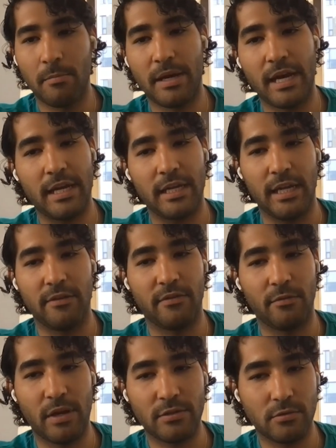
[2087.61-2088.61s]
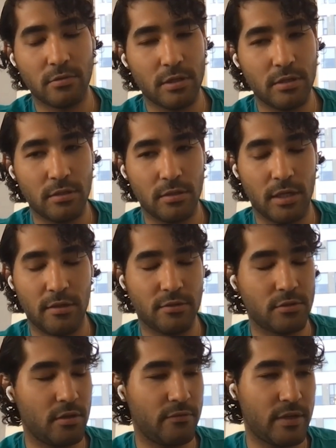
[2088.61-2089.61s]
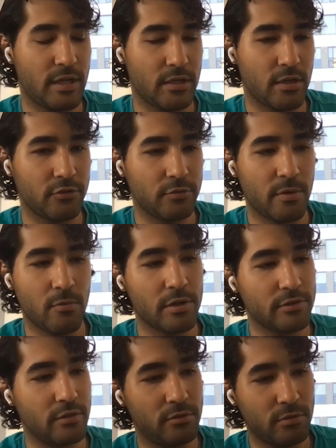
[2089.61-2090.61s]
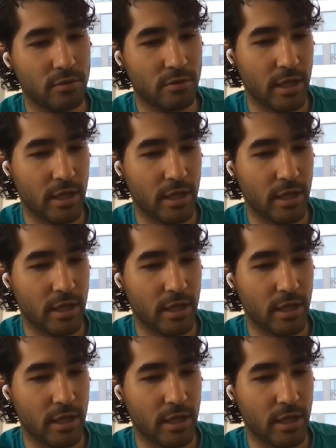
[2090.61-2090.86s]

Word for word: But if a restaurant, eh, sorry, if a customer walks into